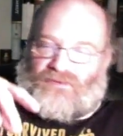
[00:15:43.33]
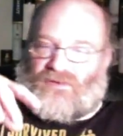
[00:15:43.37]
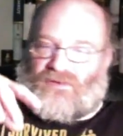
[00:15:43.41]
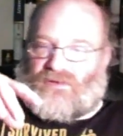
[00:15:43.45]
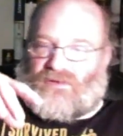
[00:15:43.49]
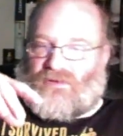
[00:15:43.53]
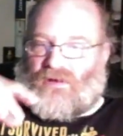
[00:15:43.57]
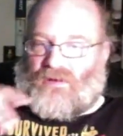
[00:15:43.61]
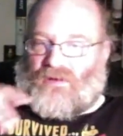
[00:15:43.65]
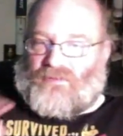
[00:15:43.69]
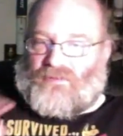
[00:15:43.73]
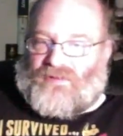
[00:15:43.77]
the
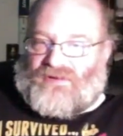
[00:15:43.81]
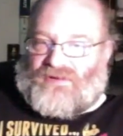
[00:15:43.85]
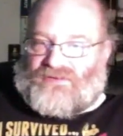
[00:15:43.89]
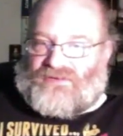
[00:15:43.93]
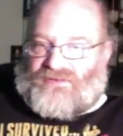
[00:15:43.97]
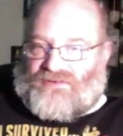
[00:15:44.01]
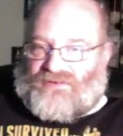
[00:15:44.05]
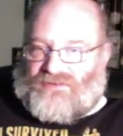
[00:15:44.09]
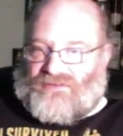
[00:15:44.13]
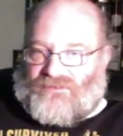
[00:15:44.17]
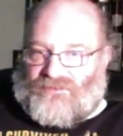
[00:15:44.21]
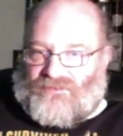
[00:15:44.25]

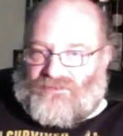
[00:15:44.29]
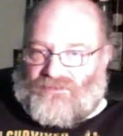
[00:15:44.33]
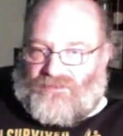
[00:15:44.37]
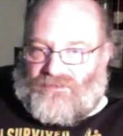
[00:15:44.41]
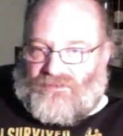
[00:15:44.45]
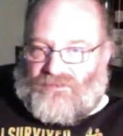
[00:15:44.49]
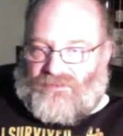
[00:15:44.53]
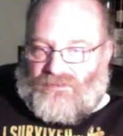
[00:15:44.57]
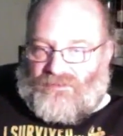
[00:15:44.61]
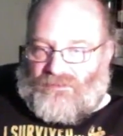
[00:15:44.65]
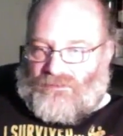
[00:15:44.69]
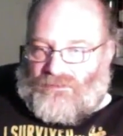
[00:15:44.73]
comment.
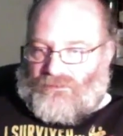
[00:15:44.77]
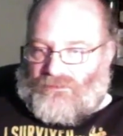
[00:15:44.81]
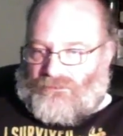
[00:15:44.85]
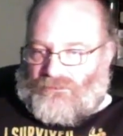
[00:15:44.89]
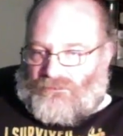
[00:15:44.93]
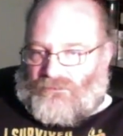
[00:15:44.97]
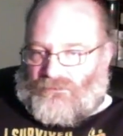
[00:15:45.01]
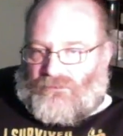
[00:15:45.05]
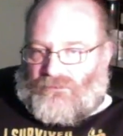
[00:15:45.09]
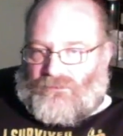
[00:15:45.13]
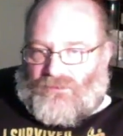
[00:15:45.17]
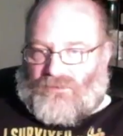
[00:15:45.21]

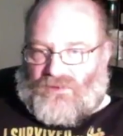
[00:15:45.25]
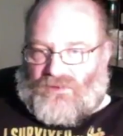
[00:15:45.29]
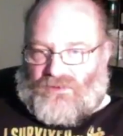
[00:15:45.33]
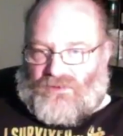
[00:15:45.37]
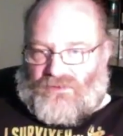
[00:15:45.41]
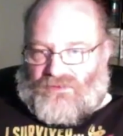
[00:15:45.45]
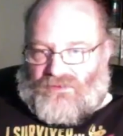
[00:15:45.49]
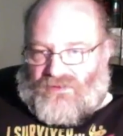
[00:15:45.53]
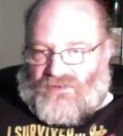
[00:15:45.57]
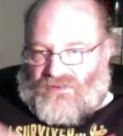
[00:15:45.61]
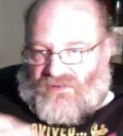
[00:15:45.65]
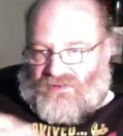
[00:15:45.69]

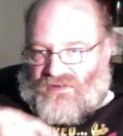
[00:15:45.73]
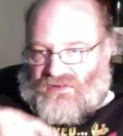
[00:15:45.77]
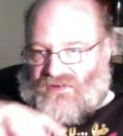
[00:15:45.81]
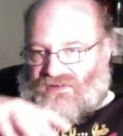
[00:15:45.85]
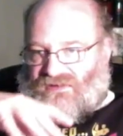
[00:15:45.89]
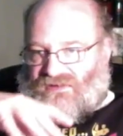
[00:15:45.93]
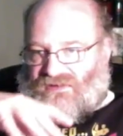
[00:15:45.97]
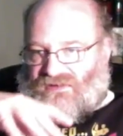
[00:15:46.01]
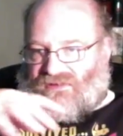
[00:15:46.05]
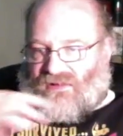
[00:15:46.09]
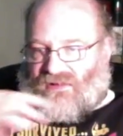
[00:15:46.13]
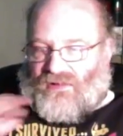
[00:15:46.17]
You can kind
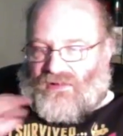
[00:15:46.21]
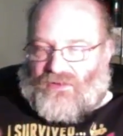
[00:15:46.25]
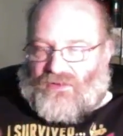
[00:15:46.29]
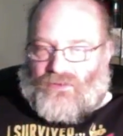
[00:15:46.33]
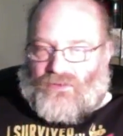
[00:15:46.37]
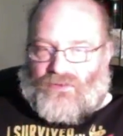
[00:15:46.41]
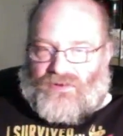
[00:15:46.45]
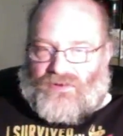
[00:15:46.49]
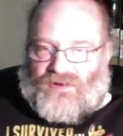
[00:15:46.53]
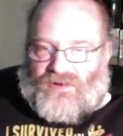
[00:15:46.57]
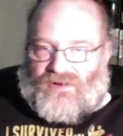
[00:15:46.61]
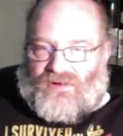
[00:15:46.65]
of tell
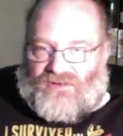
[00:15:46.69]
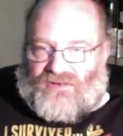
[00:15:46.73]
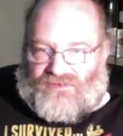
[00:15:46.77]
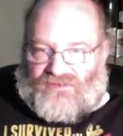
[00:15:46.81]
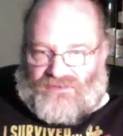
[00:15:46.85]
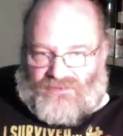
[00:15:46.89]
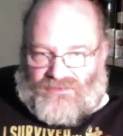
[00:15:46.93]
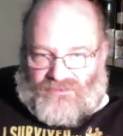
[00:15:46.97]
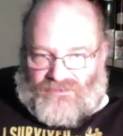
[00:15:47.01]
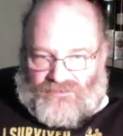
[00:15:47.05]
who it is.